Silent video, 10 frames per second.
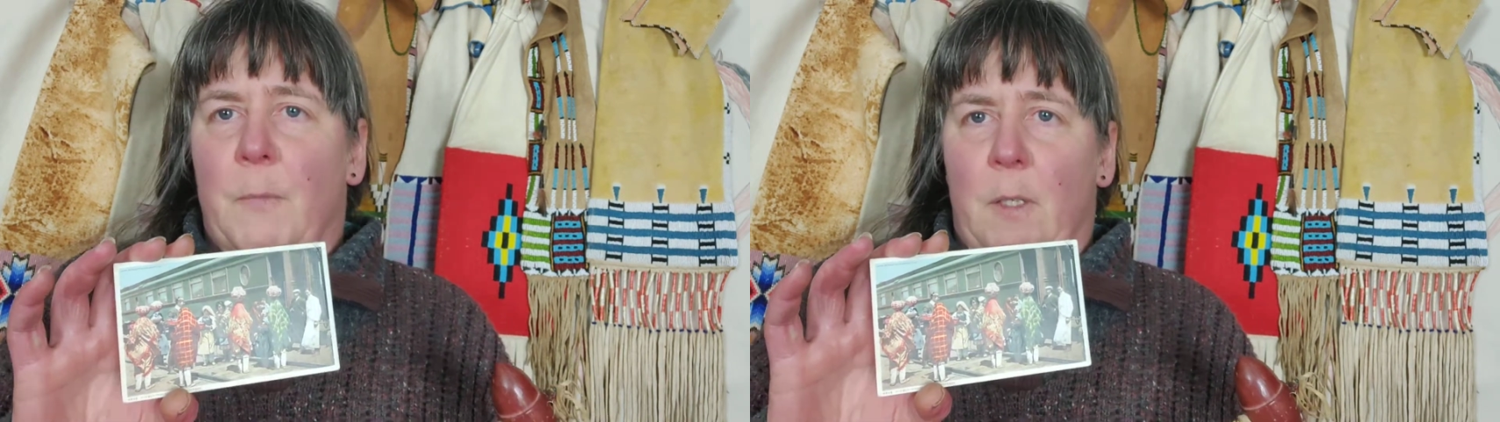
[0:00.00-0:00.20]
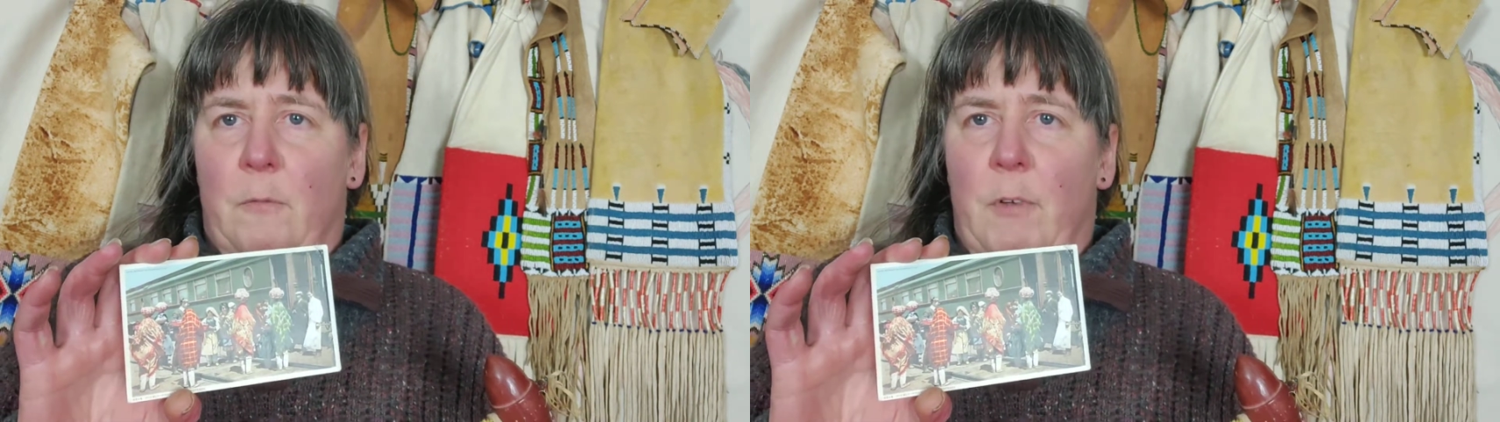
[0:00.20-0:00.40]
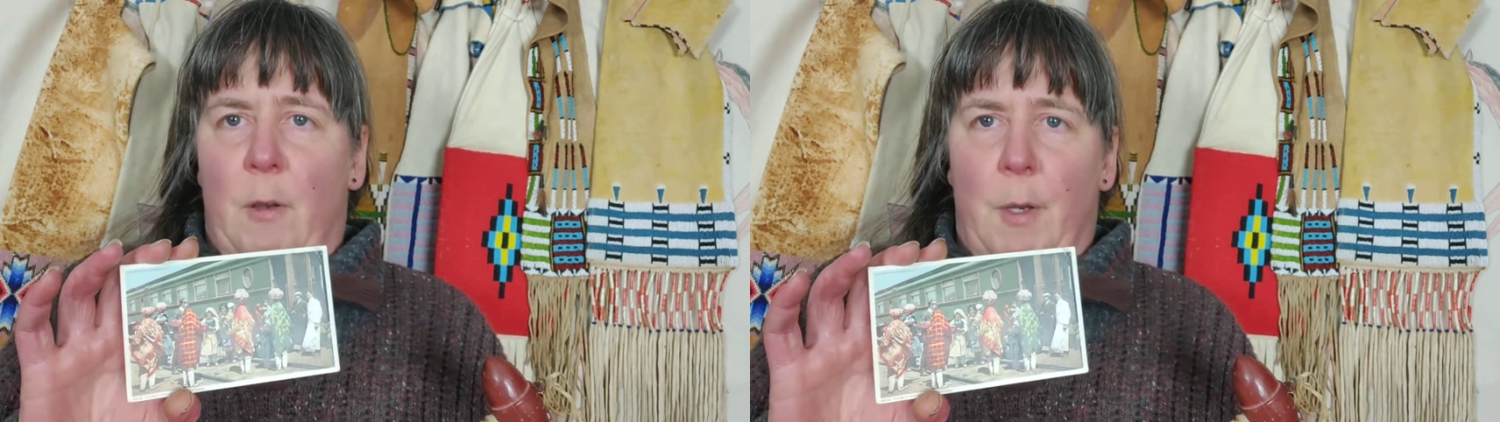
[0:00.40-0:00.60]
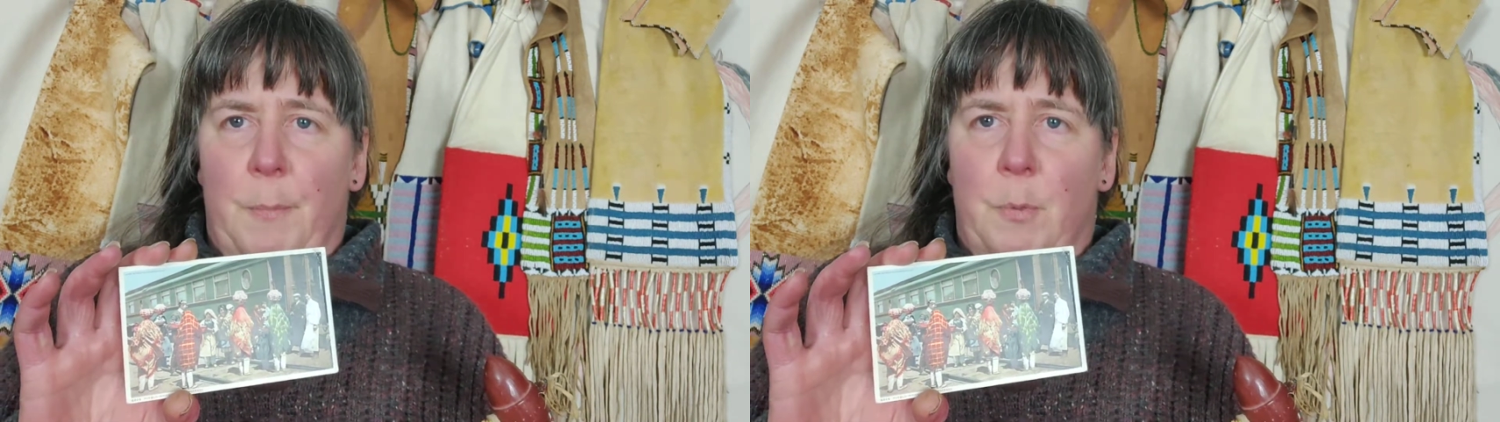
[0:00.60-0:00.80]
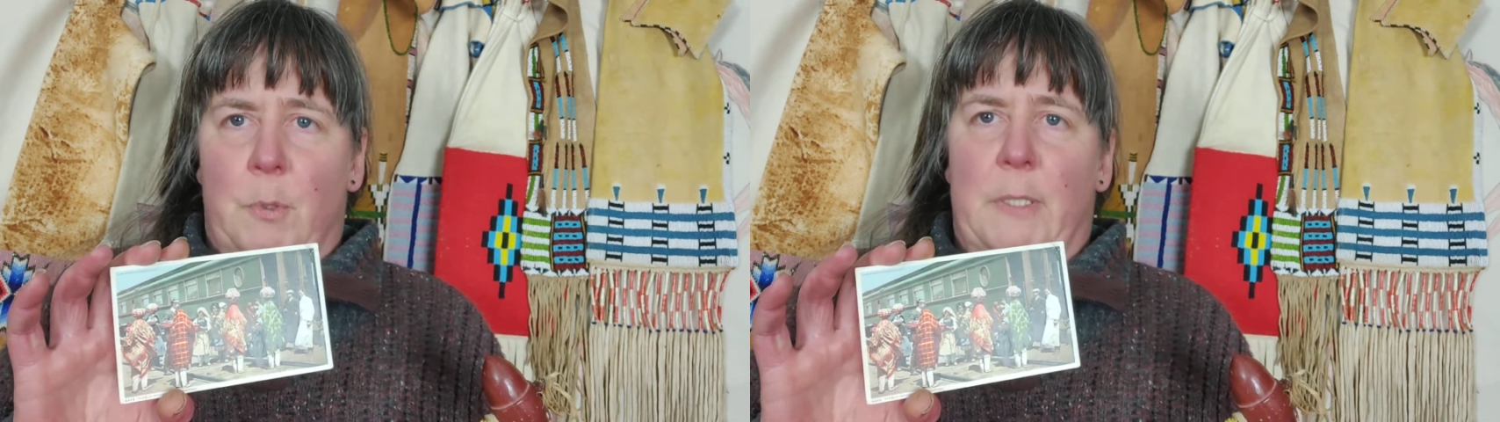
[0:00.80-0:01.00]
in very
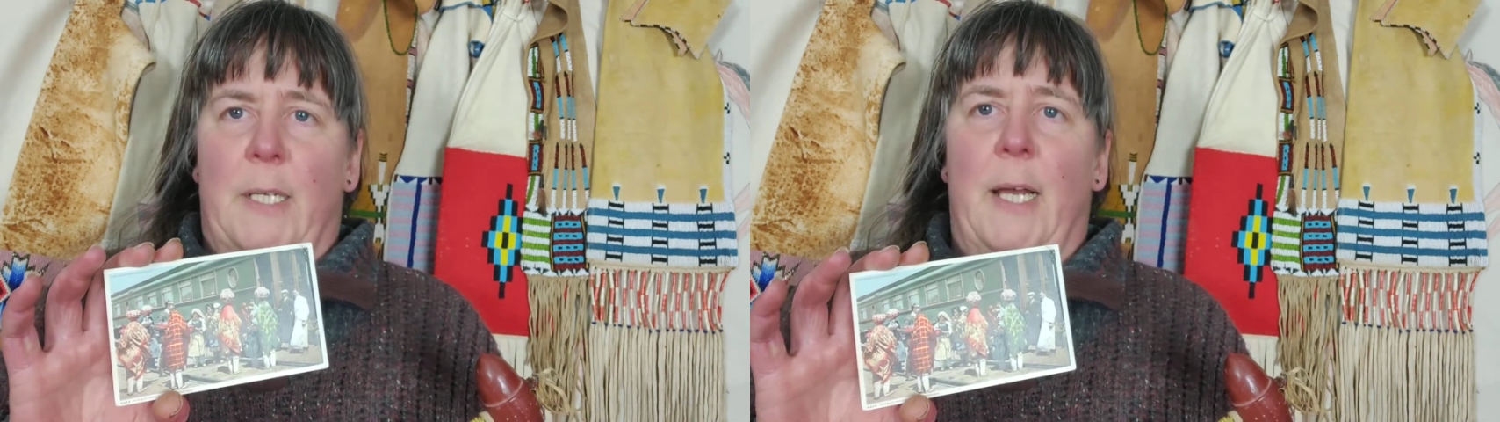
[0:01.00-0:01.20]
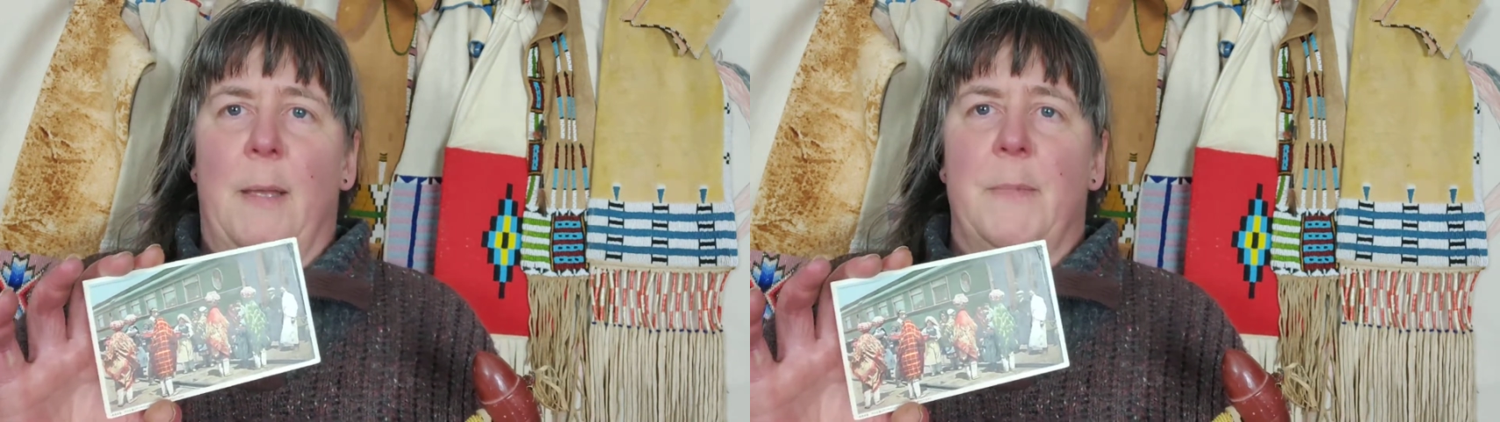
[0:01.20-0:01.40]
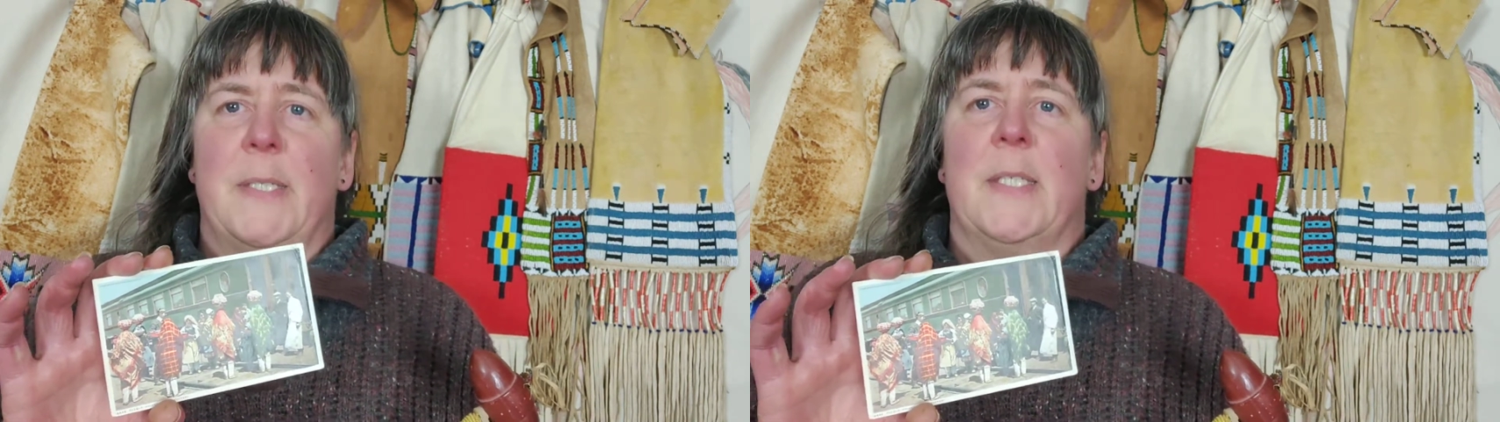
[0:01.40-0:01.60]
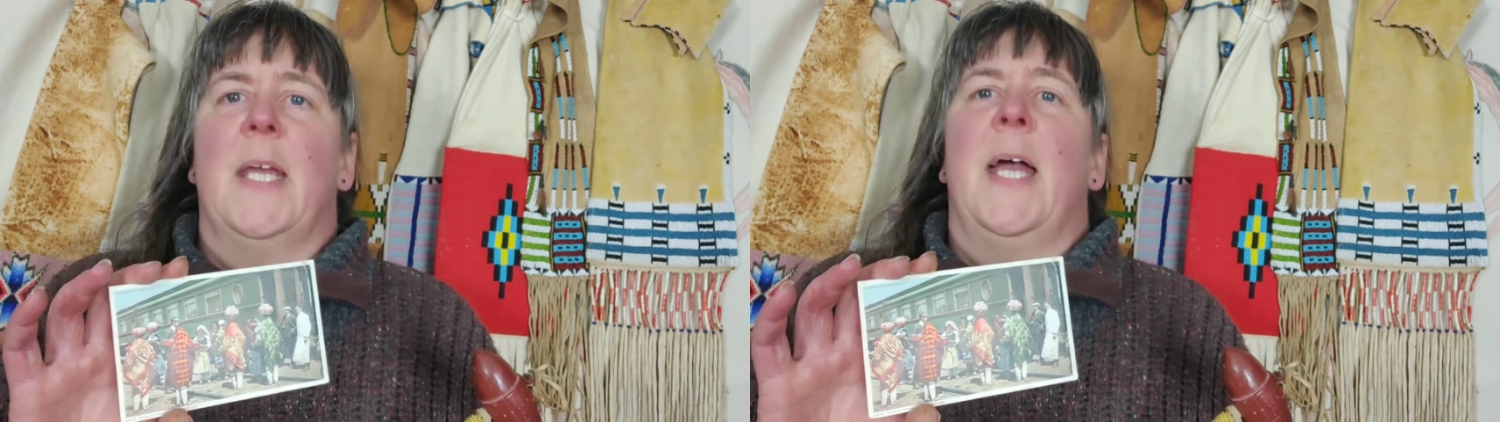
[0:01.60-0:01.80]
poor times.